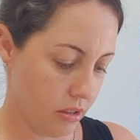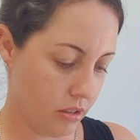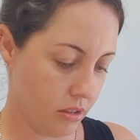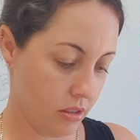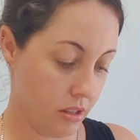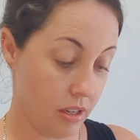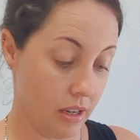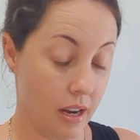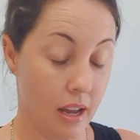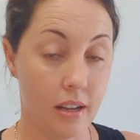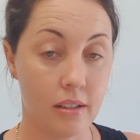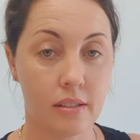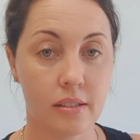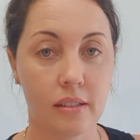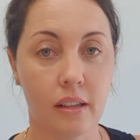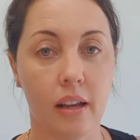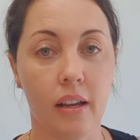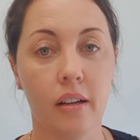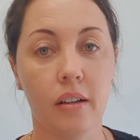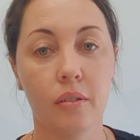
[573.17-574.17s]
last
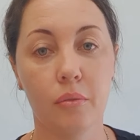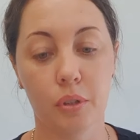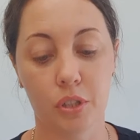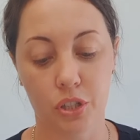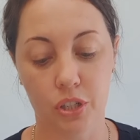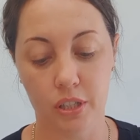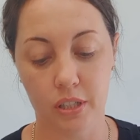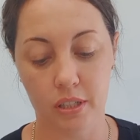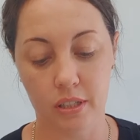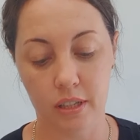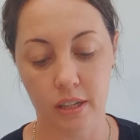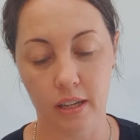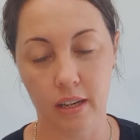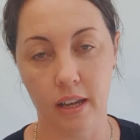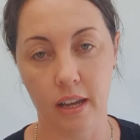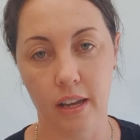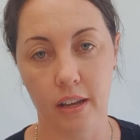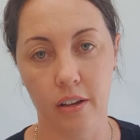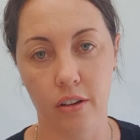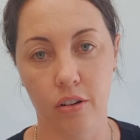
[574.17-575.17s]
layer, which is a
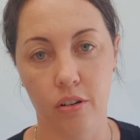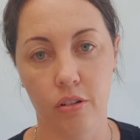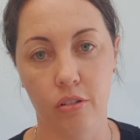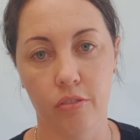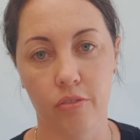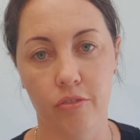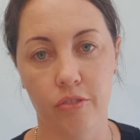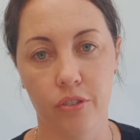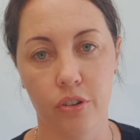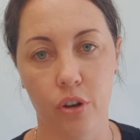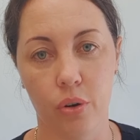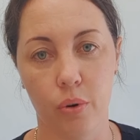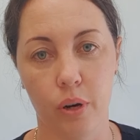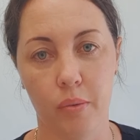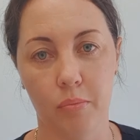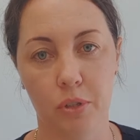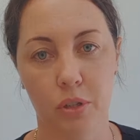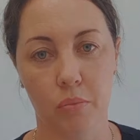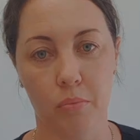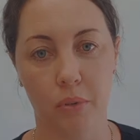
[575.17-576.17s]
layer of no wipe
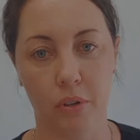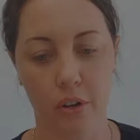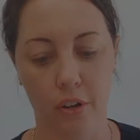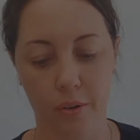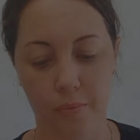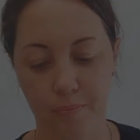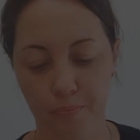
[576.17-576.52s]
top coat.